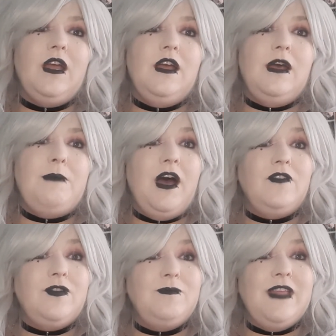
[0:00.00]

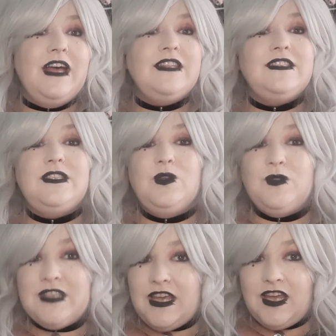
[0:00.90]
Apart from that, do
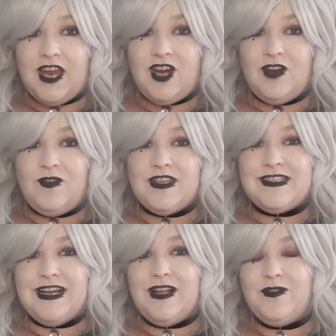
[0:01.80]
take care of
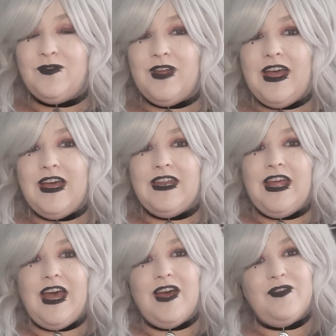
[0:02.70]
yourself
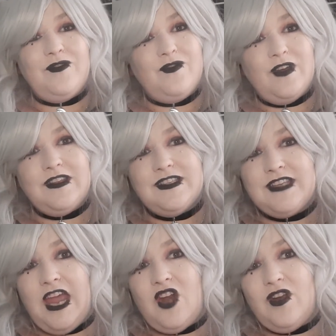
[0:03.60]
and have fun
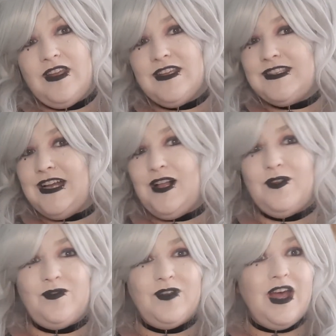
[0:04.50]
scaring
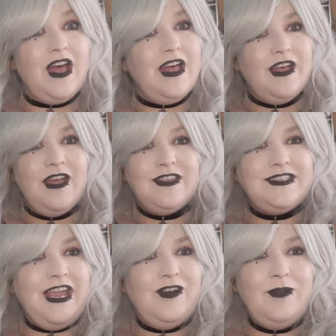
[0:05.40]
yourself.
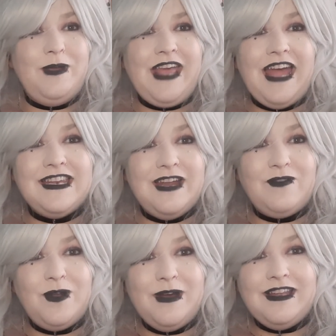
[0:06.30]
Scary weekend,
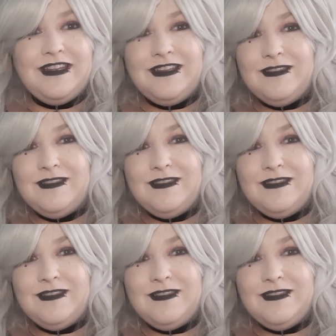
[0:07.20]
everyone.